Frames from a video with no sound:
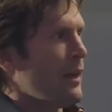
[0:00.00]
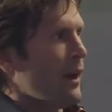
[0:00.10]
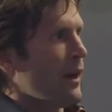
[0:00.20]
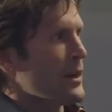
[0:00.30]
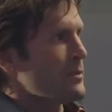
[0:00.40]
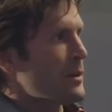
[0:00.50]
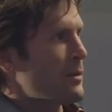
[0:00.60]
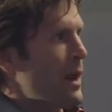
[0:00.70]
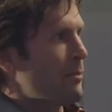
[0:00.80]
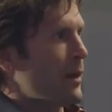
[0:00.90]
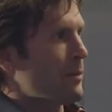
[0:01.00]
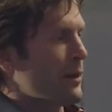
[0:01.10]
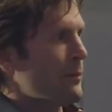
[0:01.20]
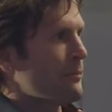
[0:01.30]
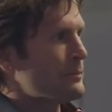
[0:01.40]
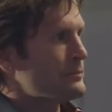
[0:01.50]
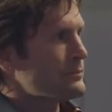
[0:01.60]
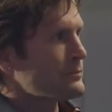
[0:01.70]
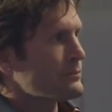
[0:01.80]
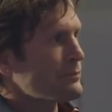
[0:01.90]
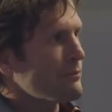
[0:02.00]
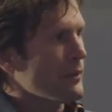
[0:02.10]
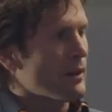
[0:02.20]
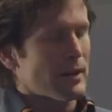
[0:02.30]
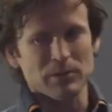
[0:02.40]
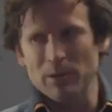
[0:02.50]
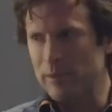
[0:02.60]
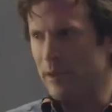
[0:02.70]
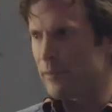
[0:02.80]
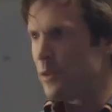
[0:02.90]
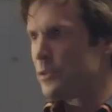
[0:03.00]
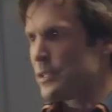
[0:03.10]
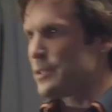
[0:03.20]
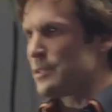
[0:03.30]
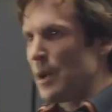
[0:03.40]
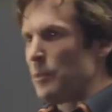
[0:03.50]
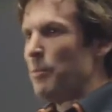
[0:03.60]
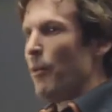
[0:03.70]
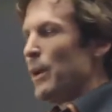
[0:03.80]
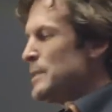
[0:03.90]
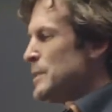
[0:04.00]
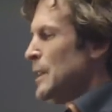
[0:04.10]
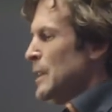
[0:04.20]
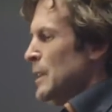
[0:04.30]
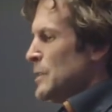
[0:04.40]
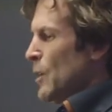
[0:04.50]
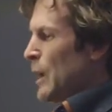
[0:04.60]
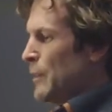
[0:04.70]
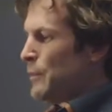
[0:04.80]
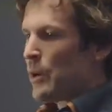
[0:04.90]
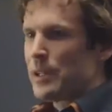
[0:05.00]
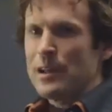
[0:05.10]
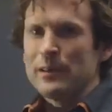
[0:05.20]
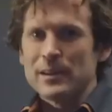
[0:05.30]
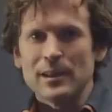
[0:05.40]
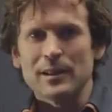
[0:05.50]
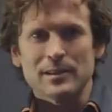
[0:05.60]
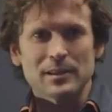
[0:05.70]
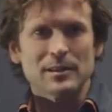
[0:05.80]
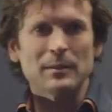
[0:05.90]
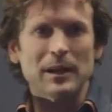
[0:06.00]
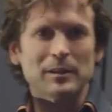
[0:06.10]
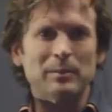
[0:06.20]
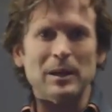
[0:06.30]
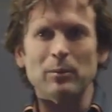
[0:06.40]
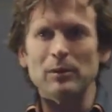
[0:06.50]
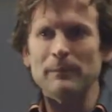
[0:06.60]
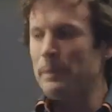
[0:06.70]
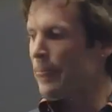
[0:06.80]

All right, so I'm going to wrap up here. All right, so a, a few just summary points. So again, focus on the sales system, not the people.